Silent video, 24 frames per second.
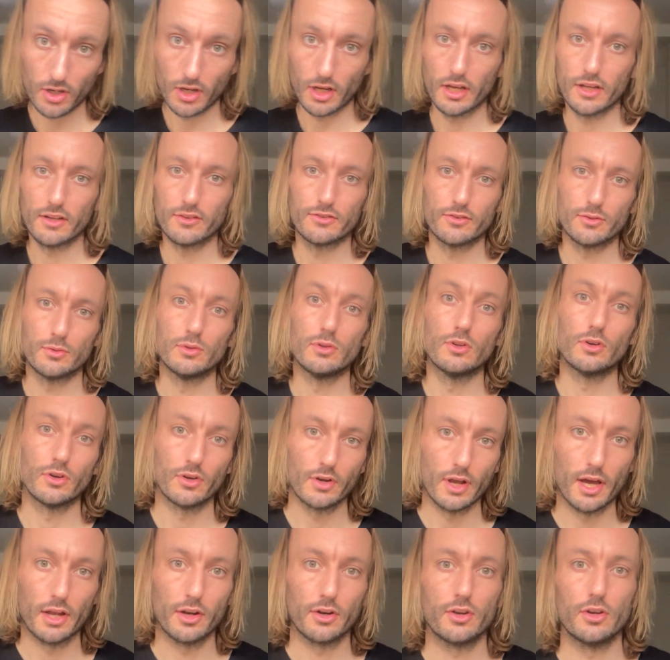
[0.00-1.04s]
and to learn
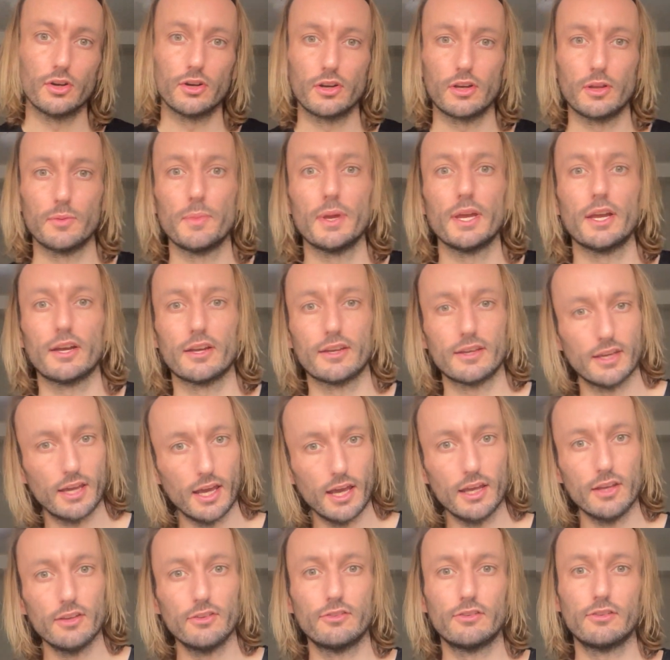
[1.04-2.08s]
how to cook and make a
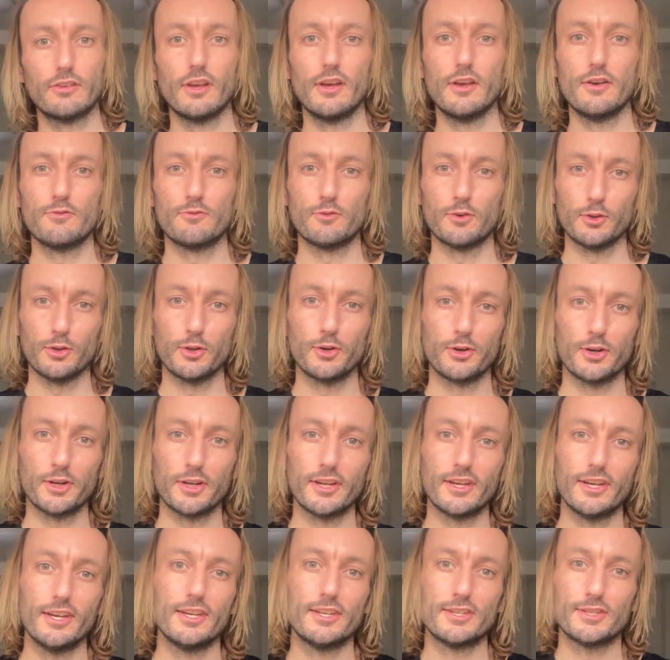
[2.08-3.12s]
case for
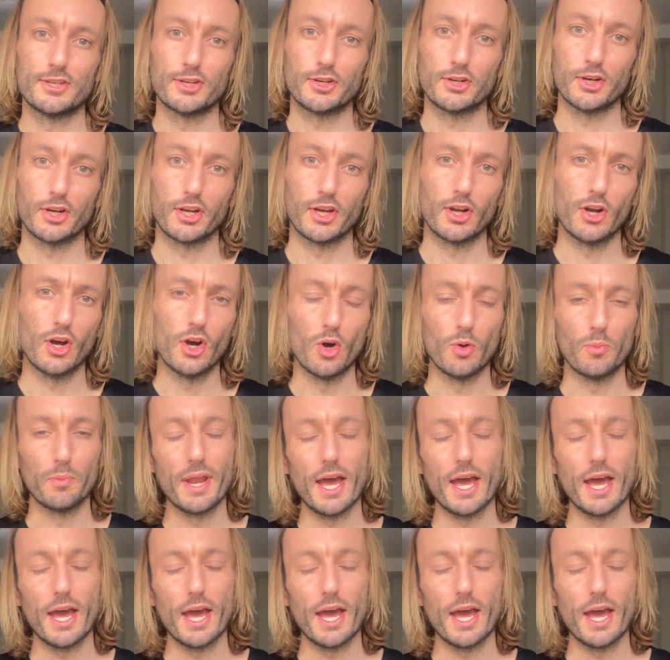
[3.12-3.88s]
learning to cook at home.